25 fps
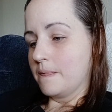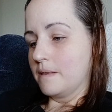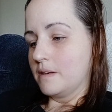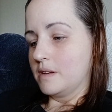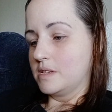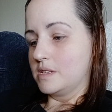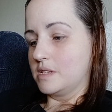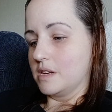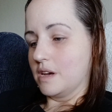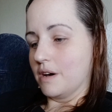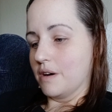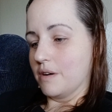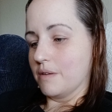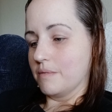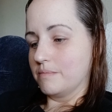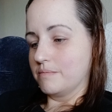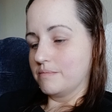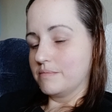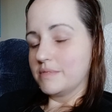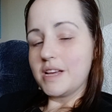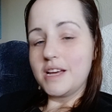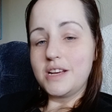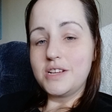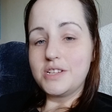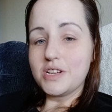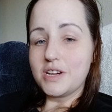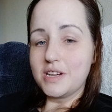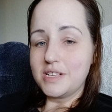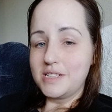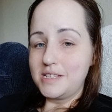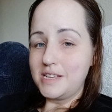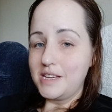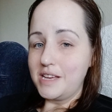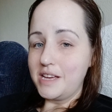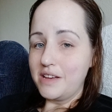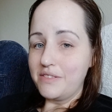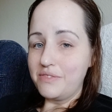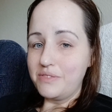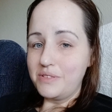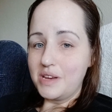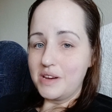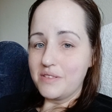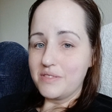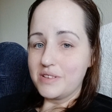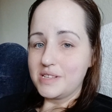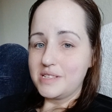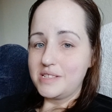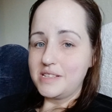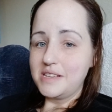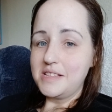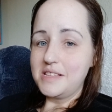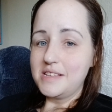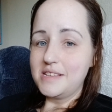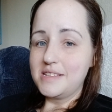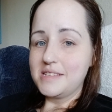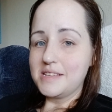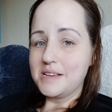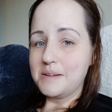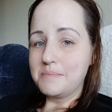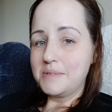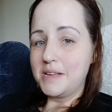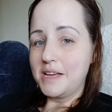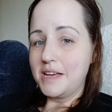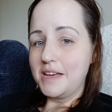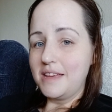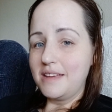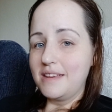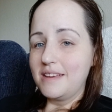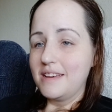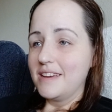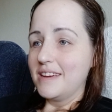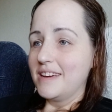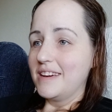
So, hey Shanti, if you ever see this someday,